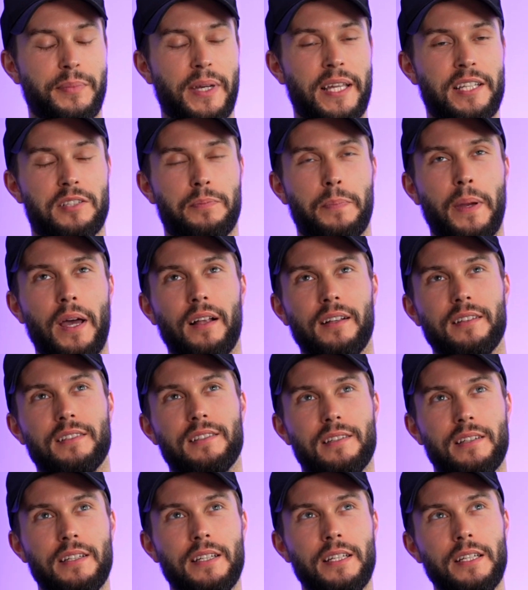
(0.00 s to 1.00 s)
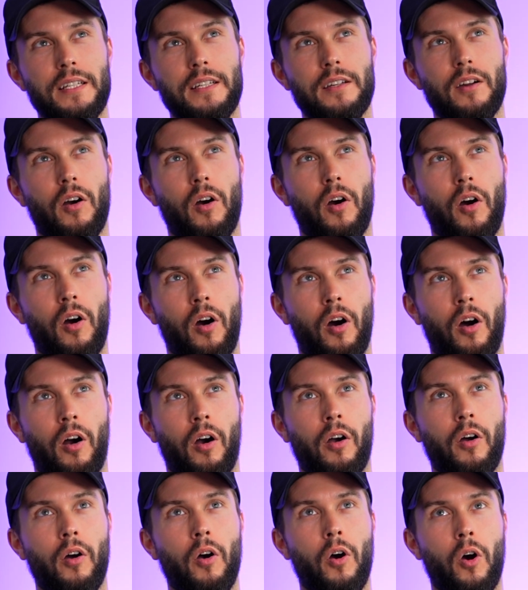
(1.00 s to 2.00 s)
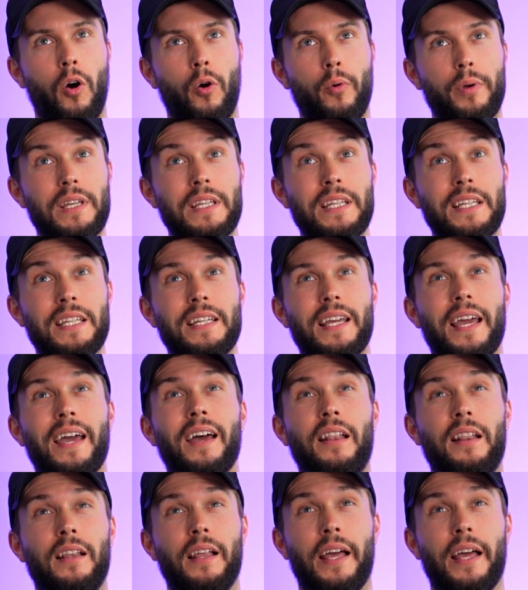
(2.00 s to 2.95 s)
It's spelled T R O E L